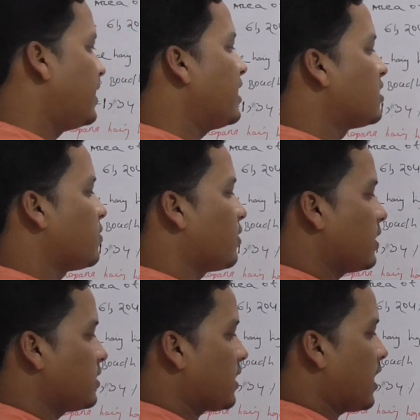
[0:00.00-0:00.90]
dense
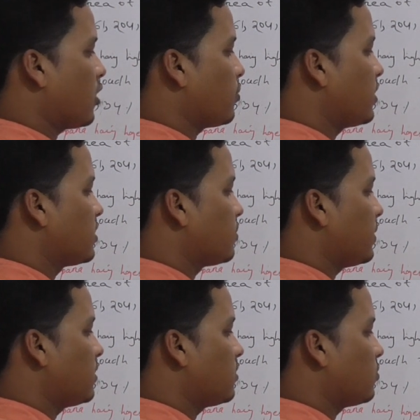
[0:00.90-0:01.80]
forest canopies
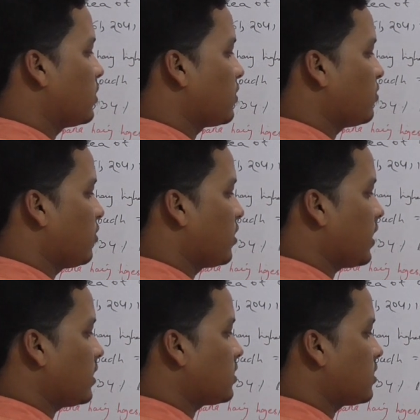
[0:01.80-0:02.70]
means what
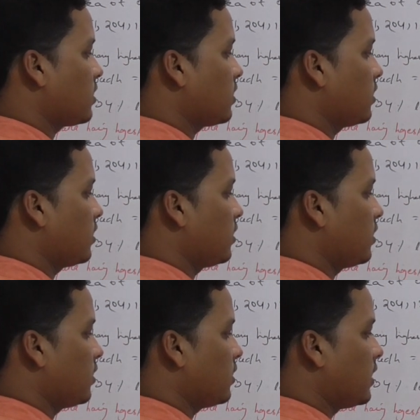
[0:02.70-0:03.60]
forest
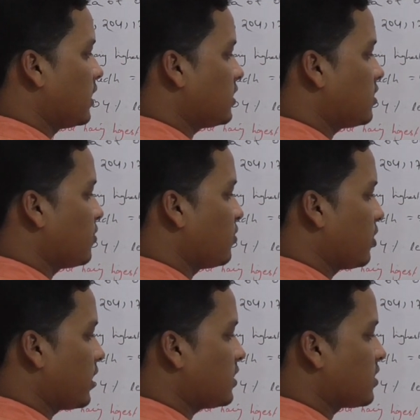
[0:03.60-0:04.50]
that is the
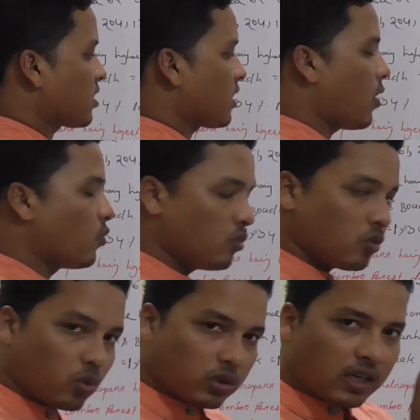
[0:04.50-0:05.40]
forest crown
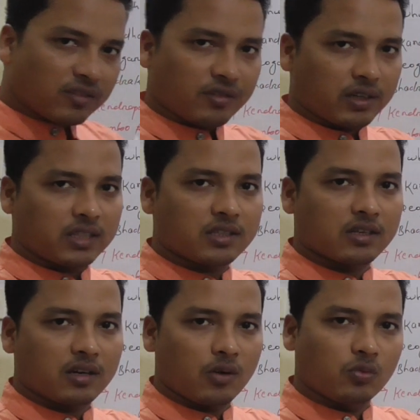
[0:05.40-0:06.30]
total
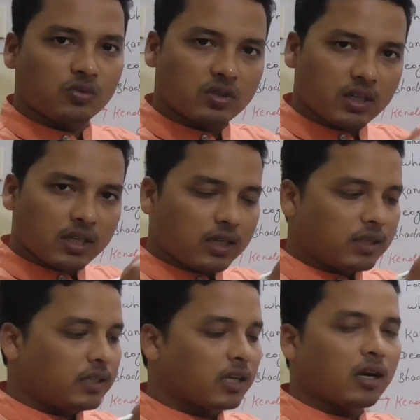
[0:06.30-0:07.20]
forest crowns
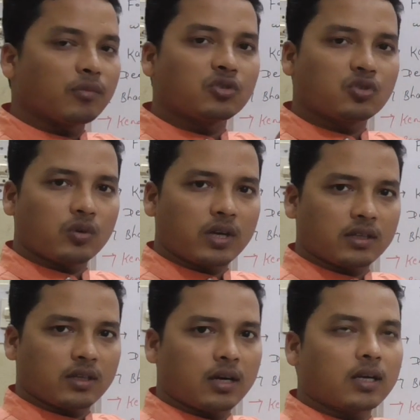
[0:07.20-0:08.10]
they comes
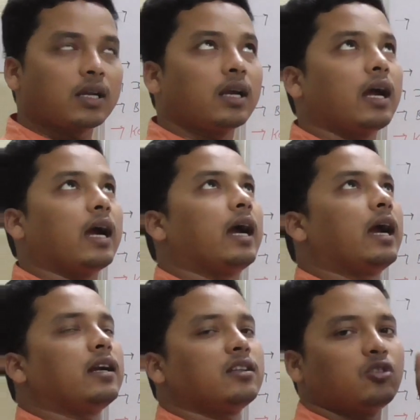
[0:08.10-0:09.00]
together
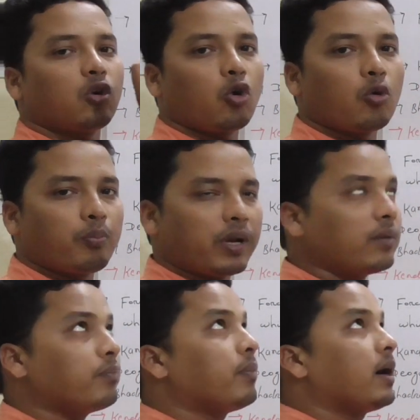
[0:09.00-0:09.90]
and the
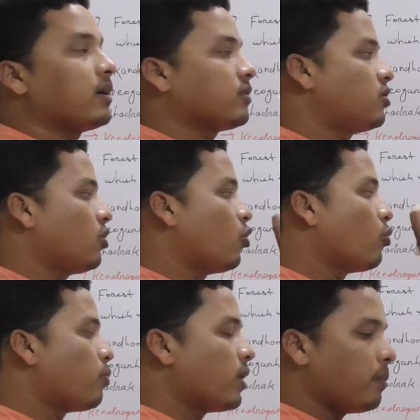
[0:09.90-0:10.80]
open part the
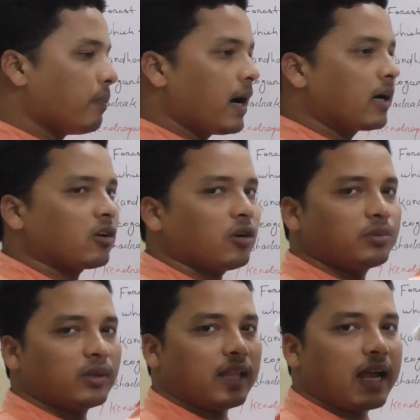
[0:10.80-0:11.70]
open part
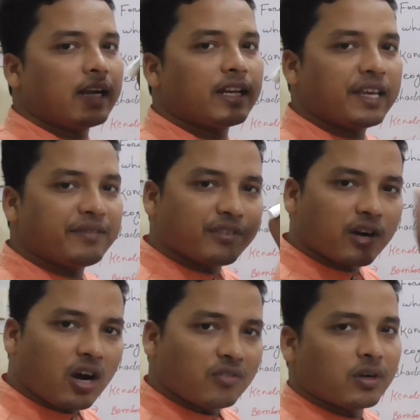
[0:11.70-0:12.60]
of the land if
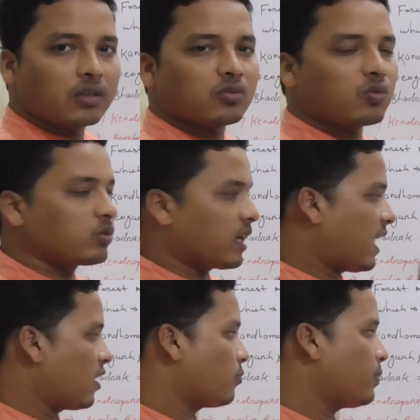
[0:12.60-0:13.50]
covered through the
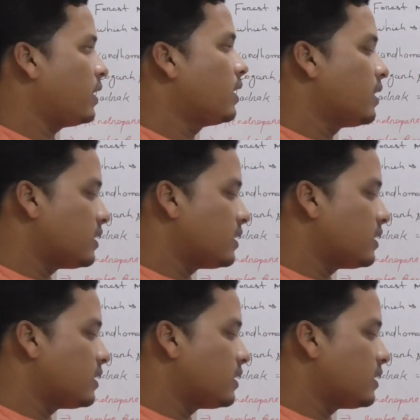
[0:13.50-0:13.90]
canopy